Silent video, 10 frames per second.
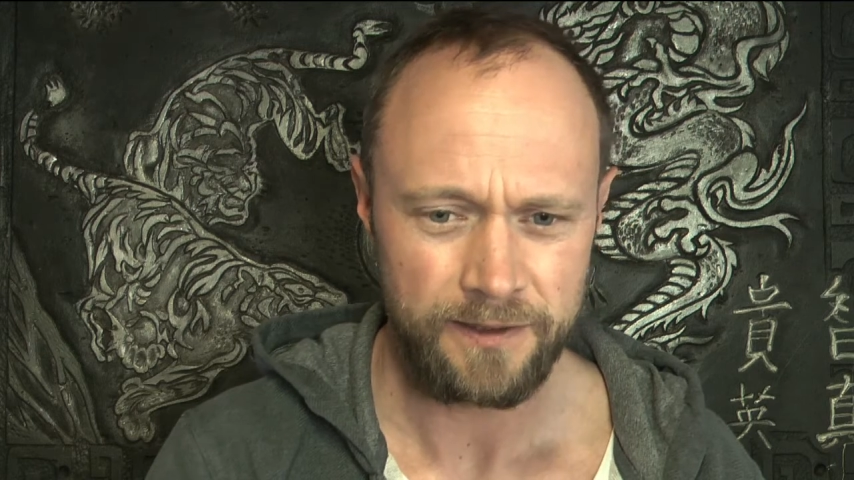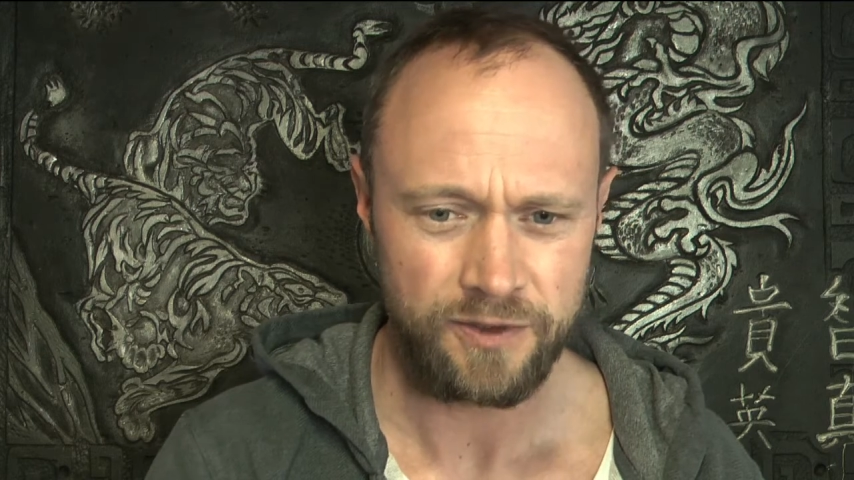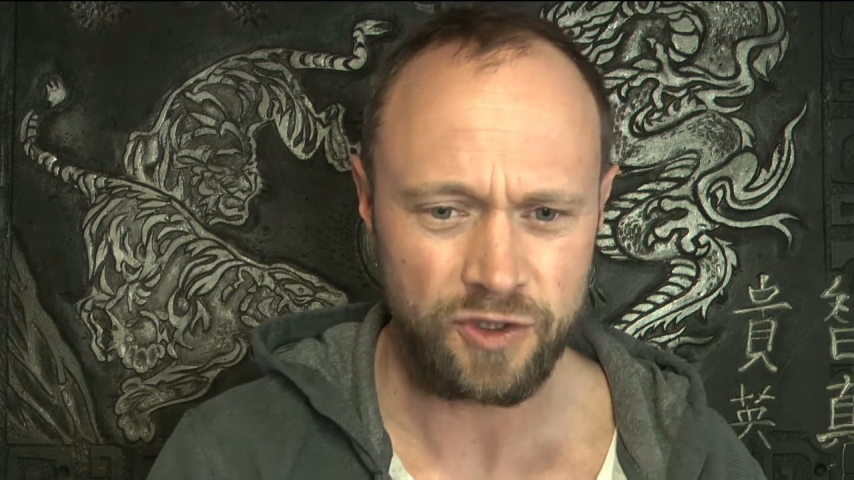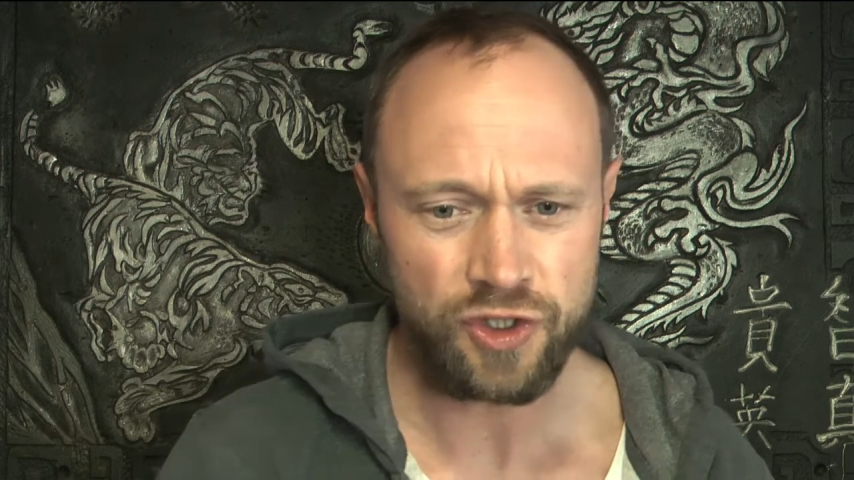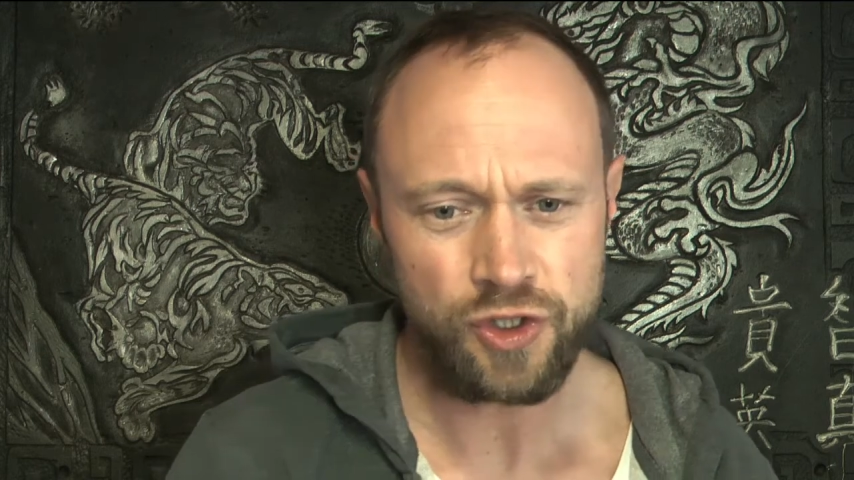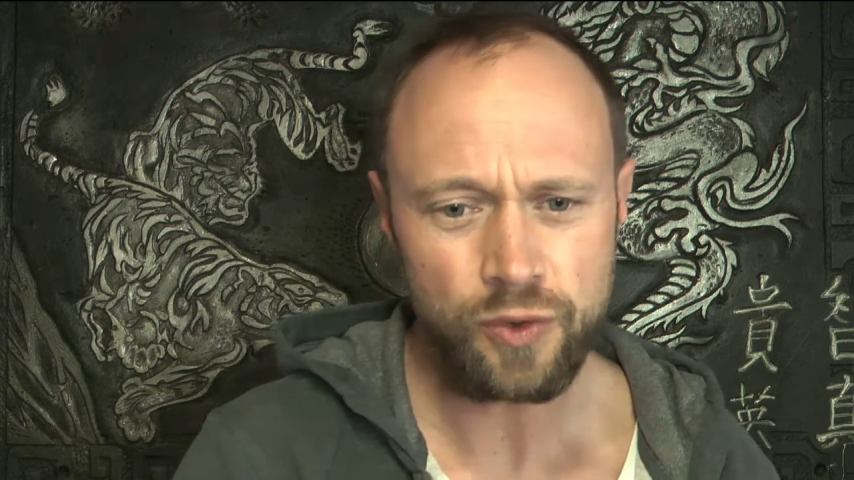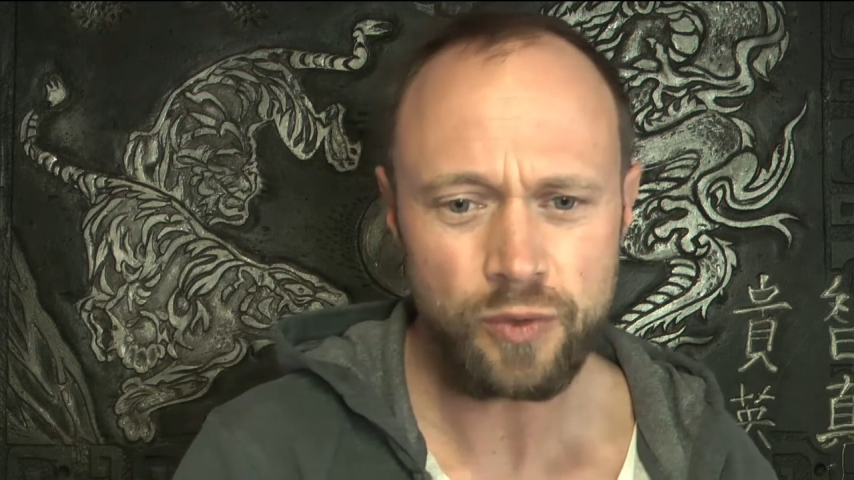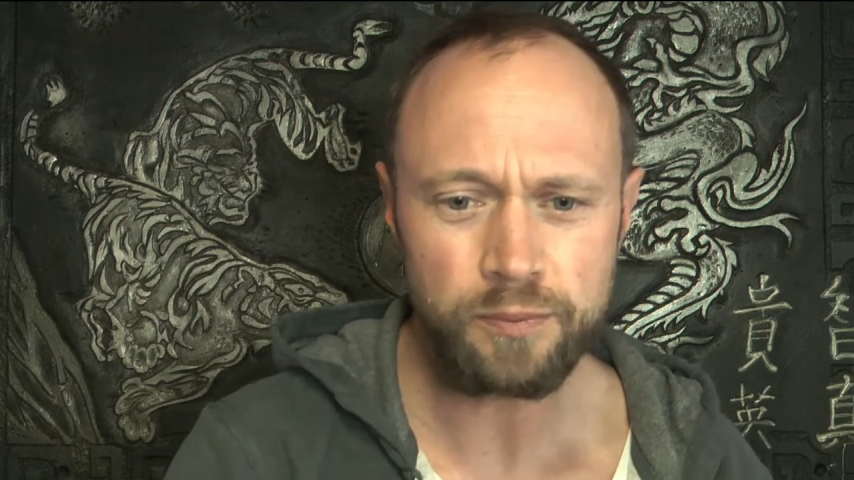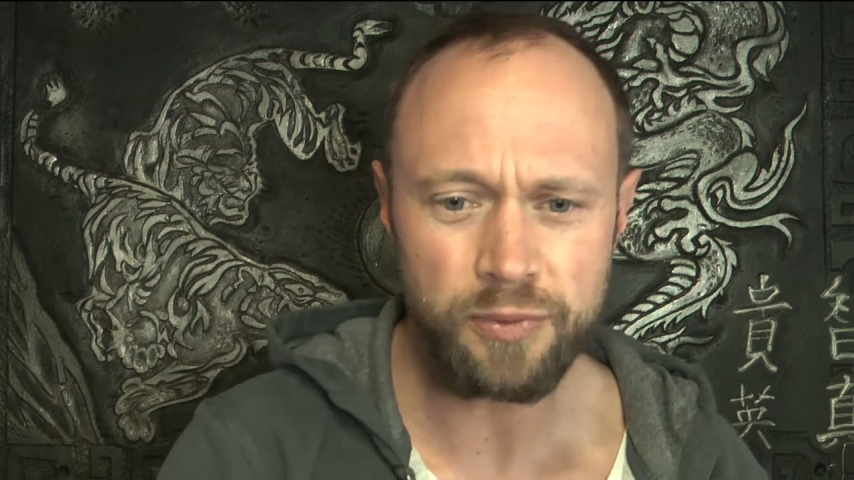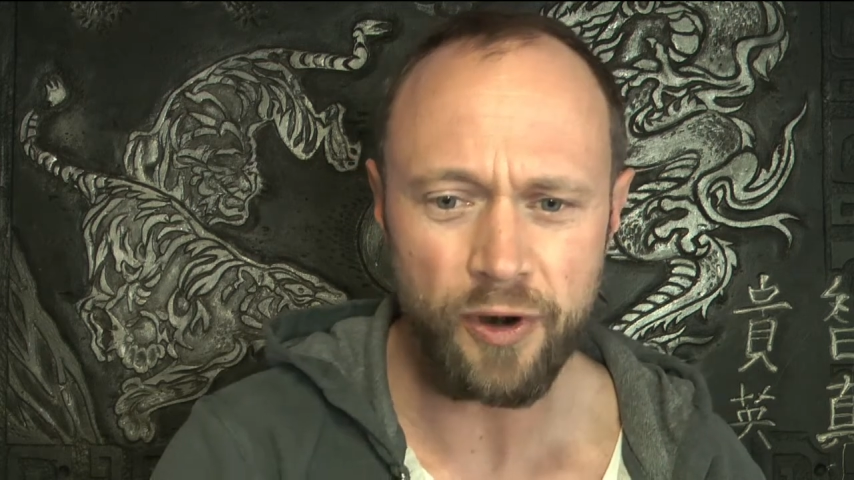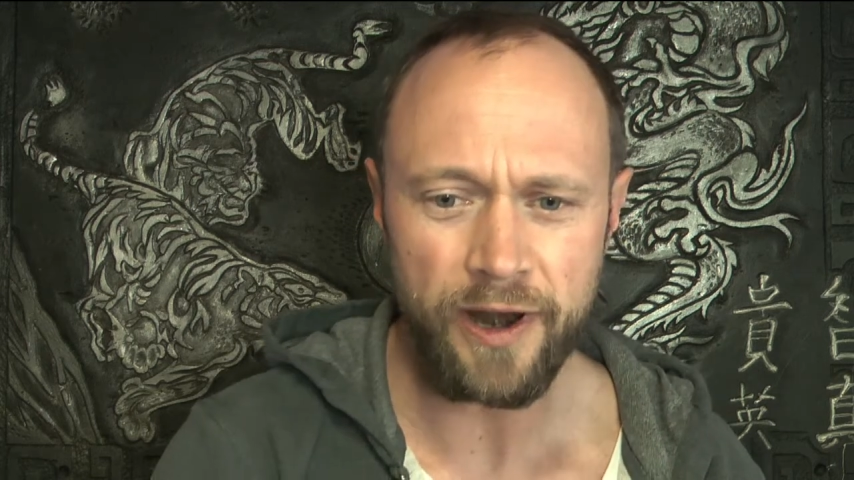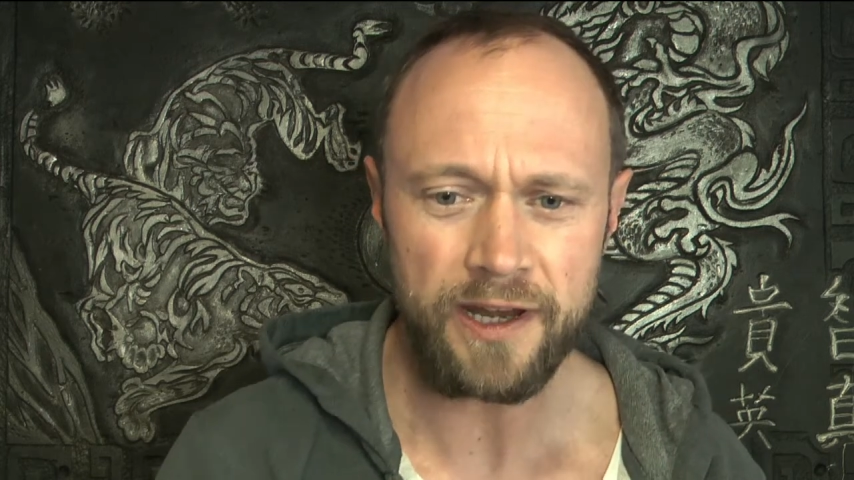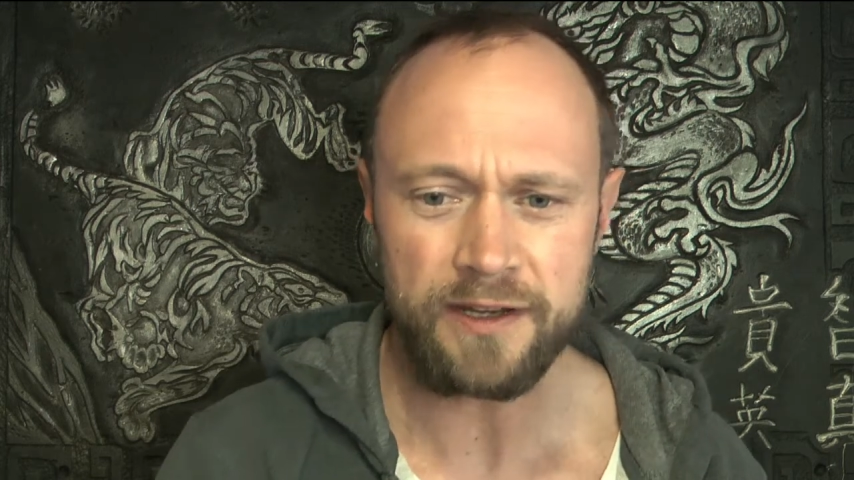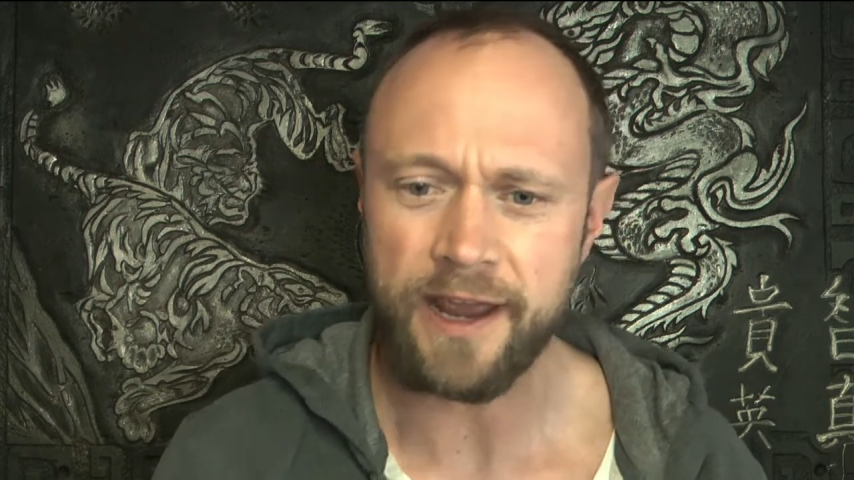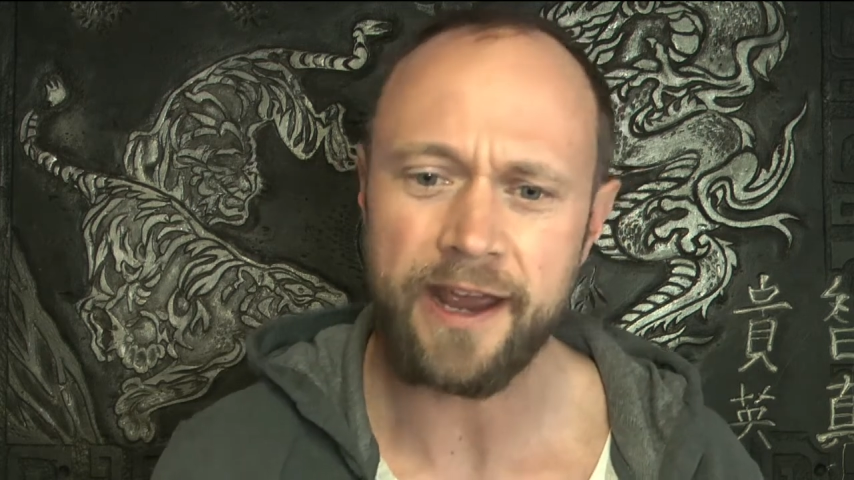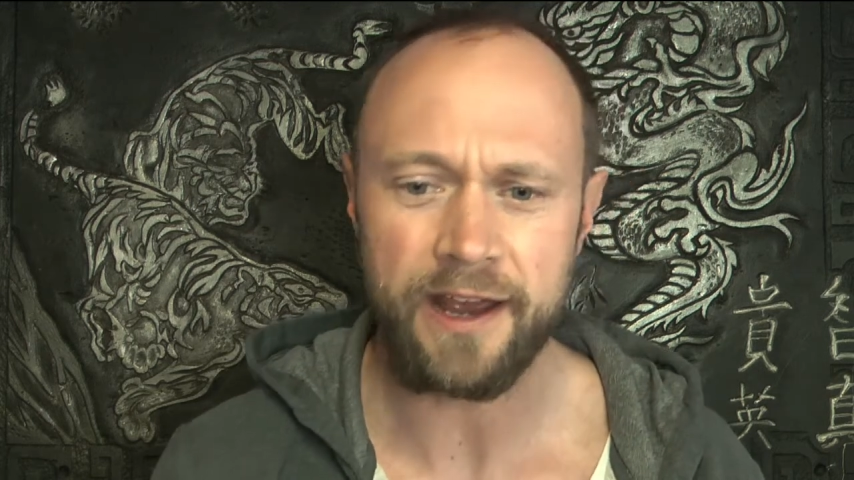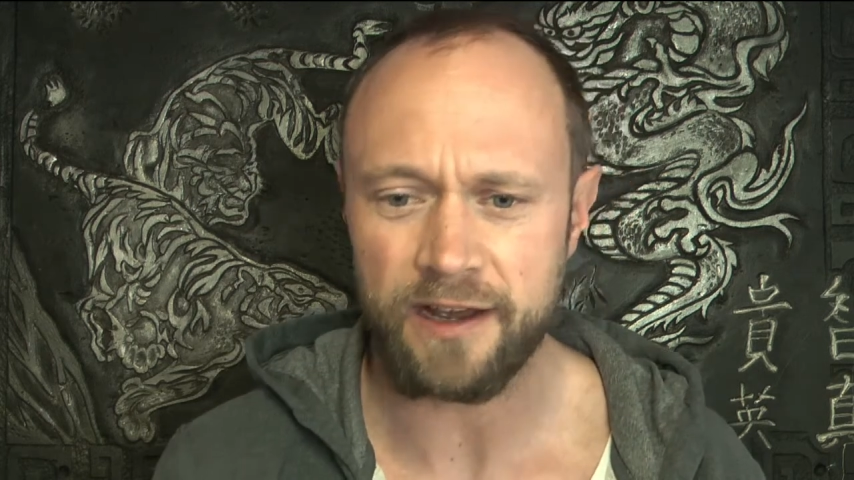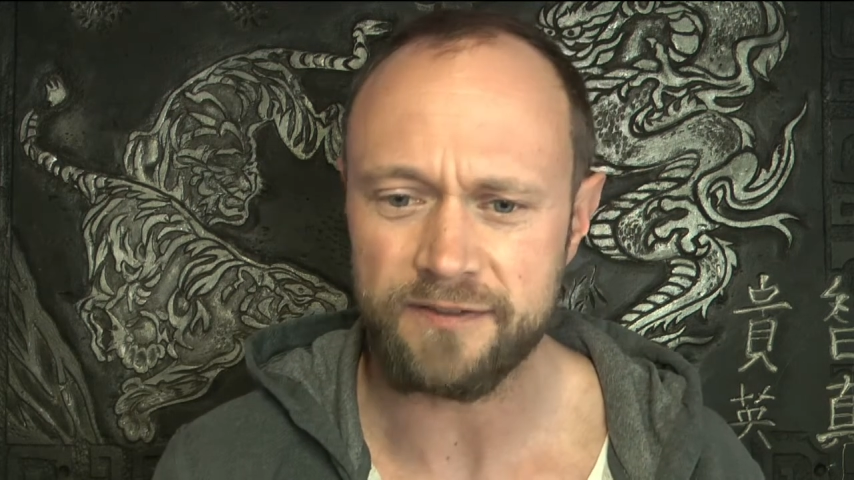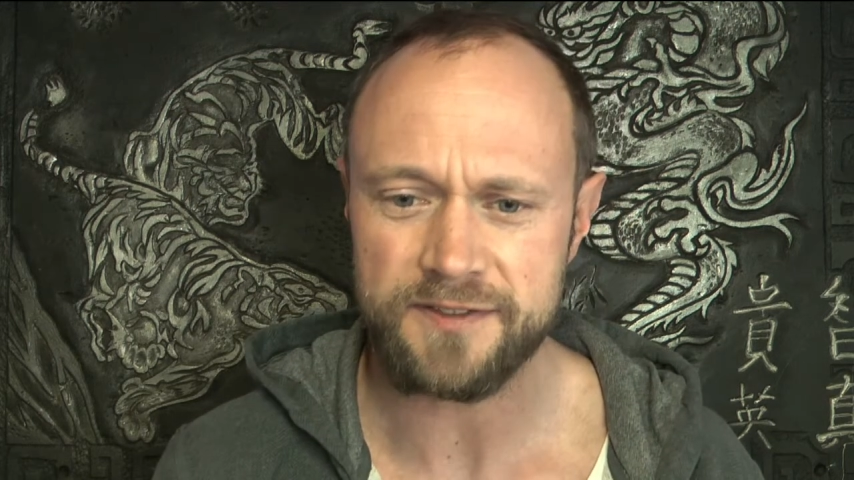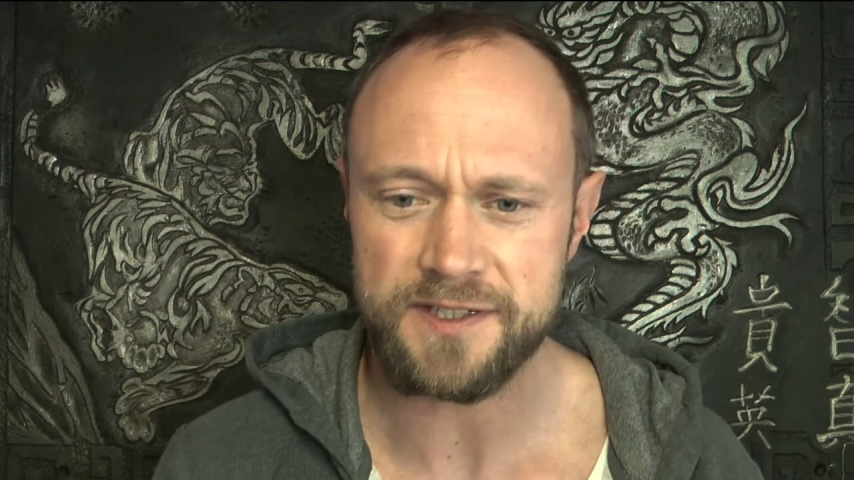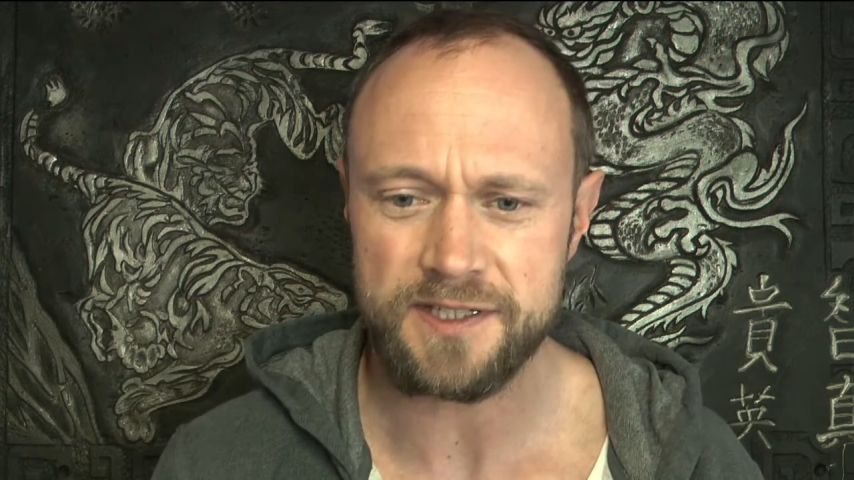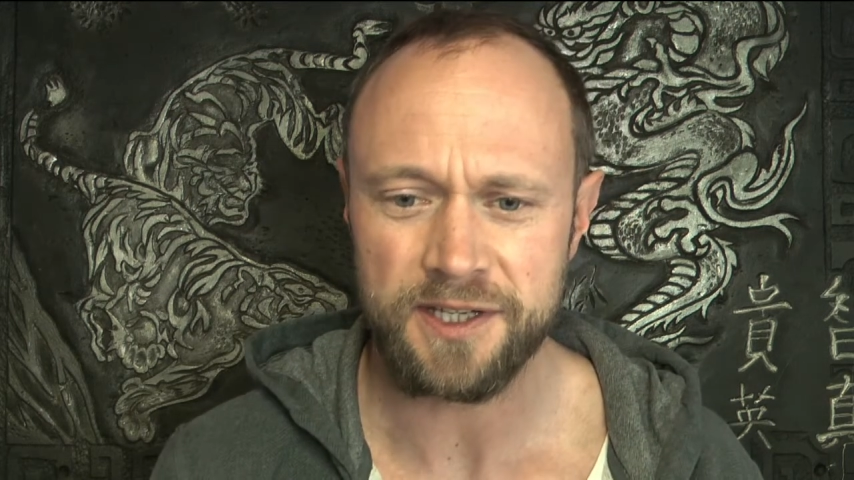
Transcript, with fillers: your two brain halves